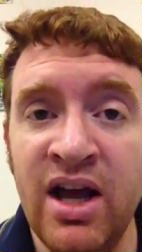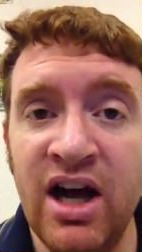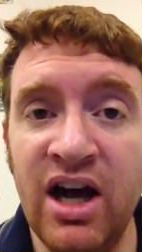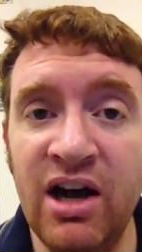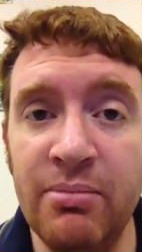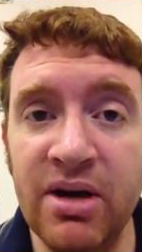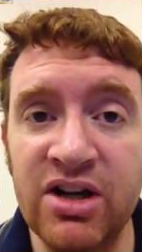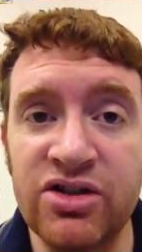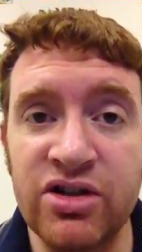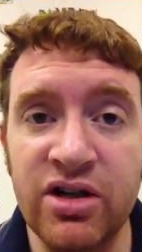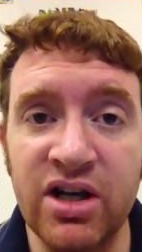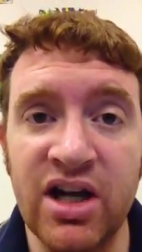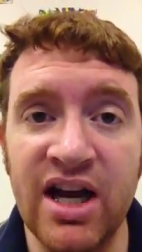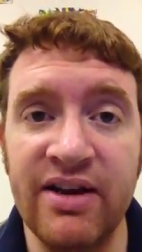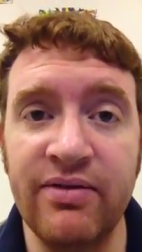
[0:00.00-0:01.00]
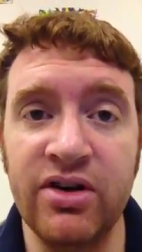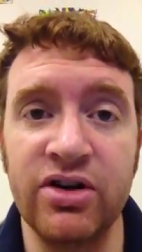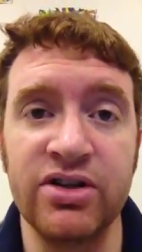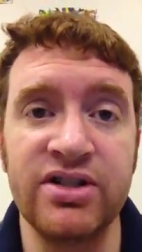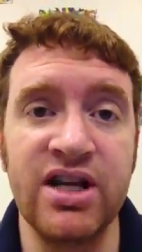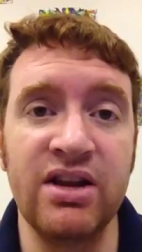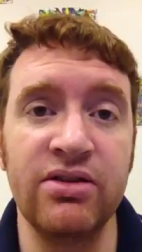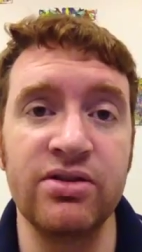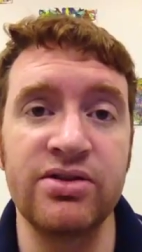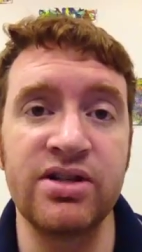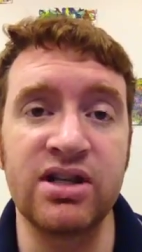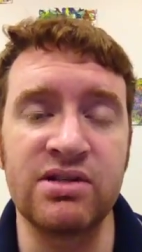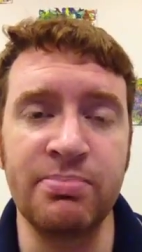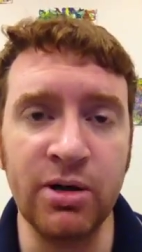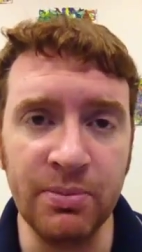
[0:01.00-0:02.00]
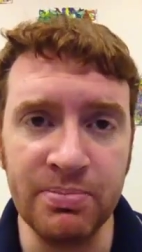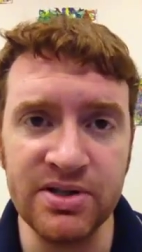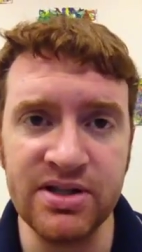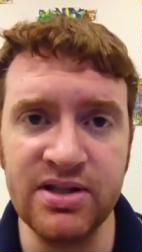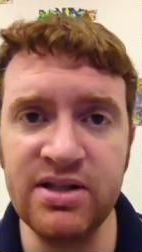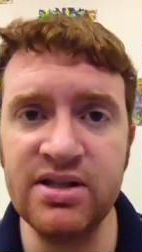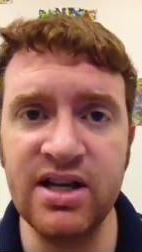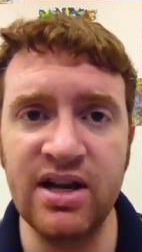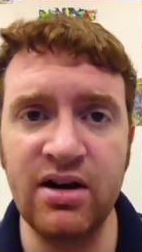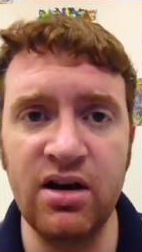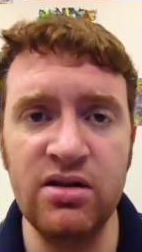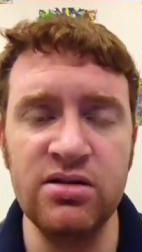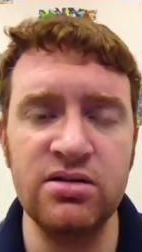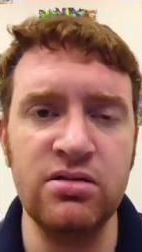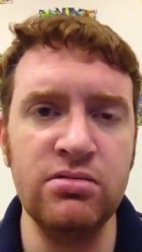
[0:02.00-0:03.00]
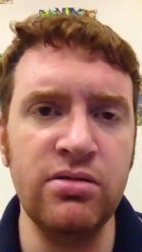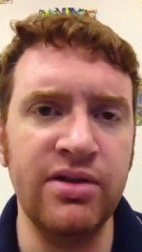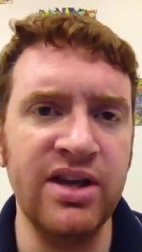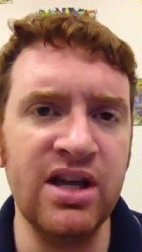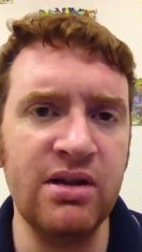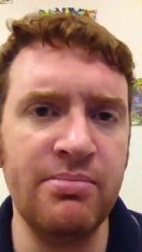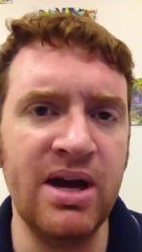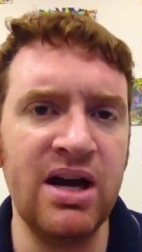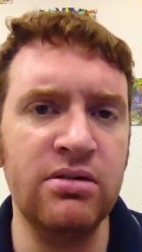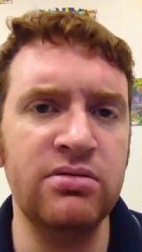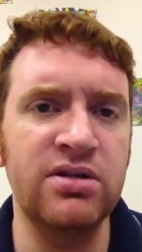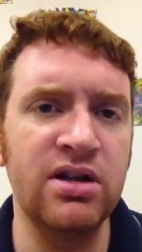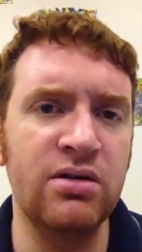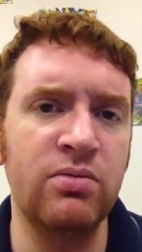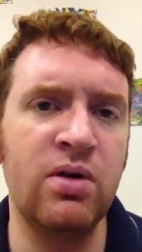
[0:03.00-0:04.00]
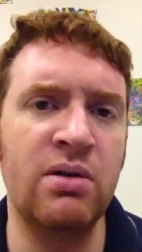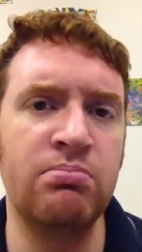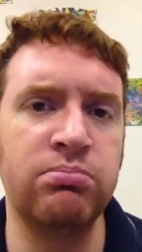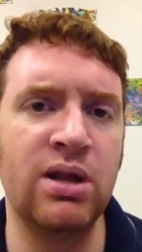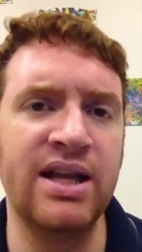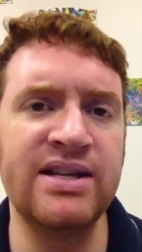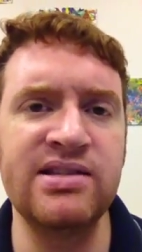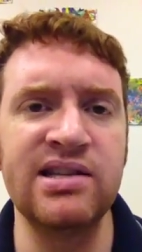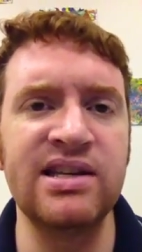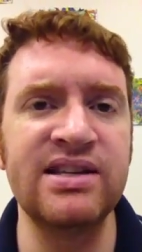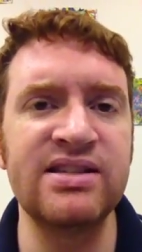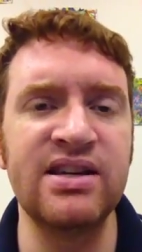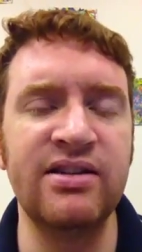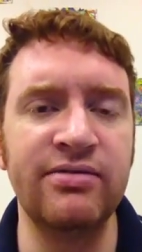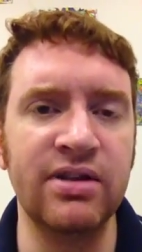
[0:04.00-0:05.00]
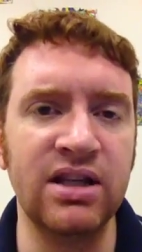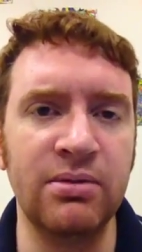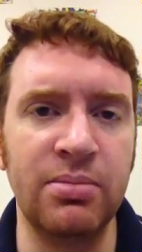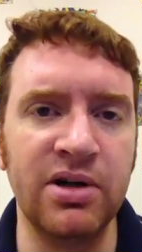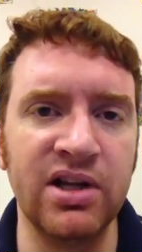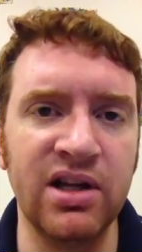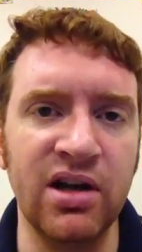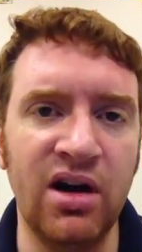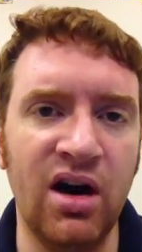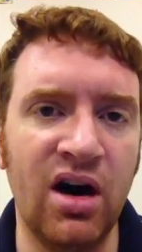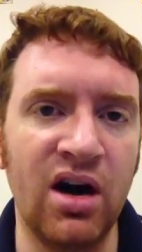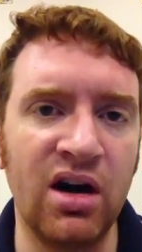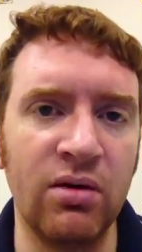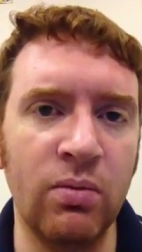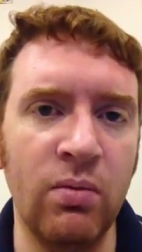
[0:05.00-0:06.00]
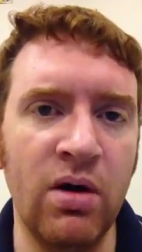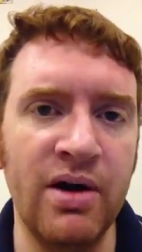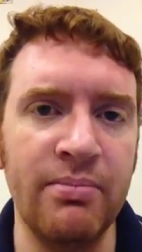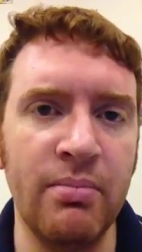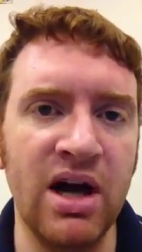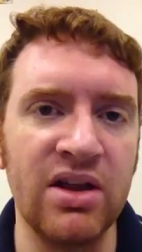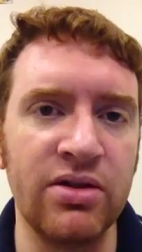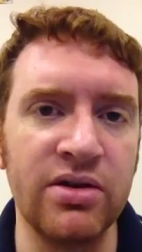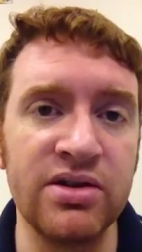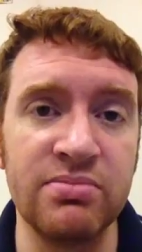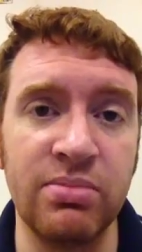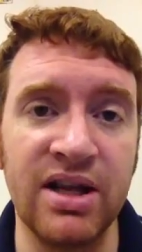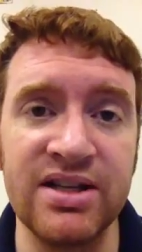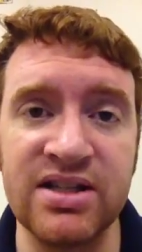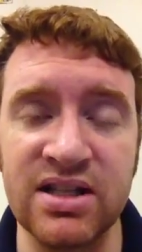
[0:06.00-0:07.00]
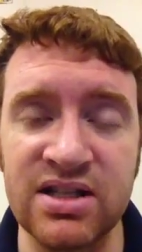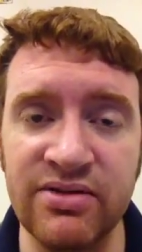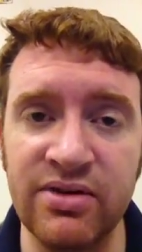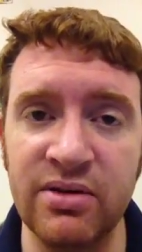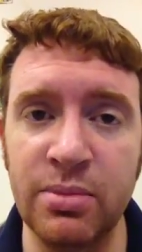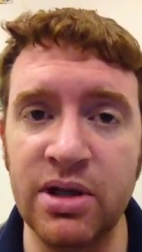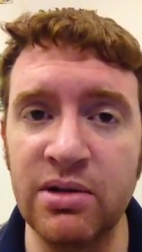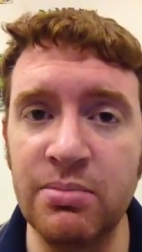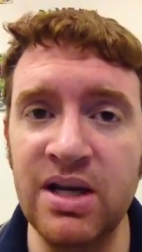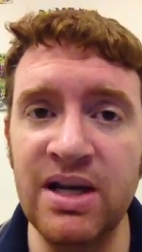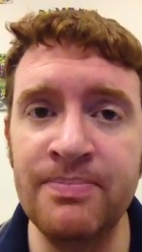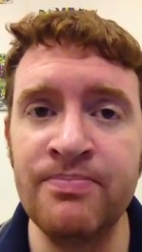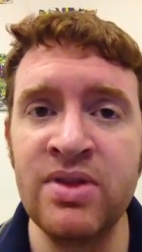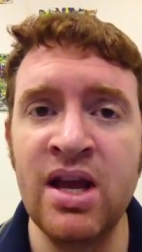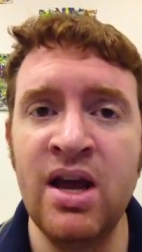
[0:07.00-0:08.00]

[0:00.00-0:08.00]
Make sure you kind of understand those 6 purposes, and also think about what blessings of liberty are. What might those blessings of liberty be?